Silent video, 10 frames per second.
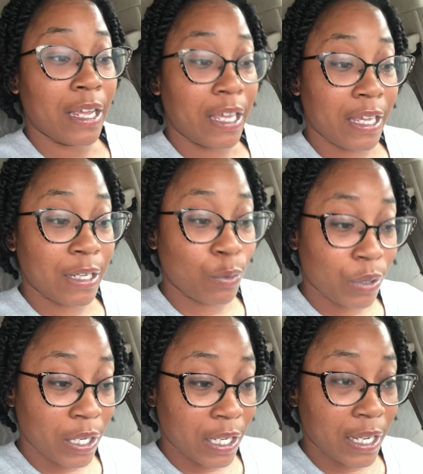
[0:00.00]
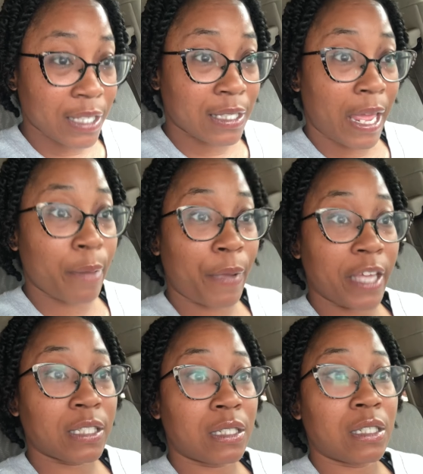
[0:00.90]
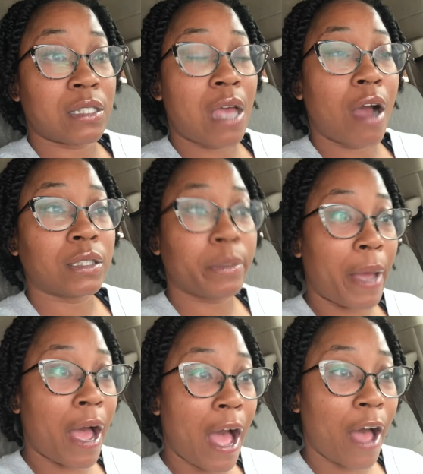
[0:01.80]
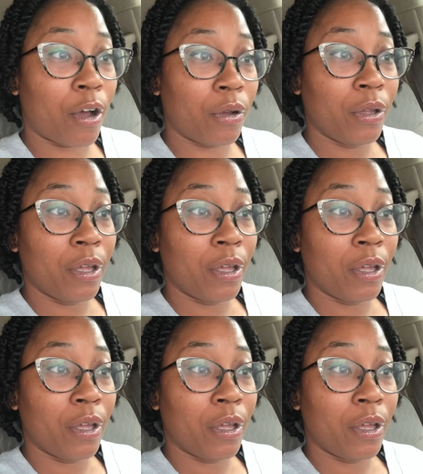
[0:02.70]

in in that same passage it talks about how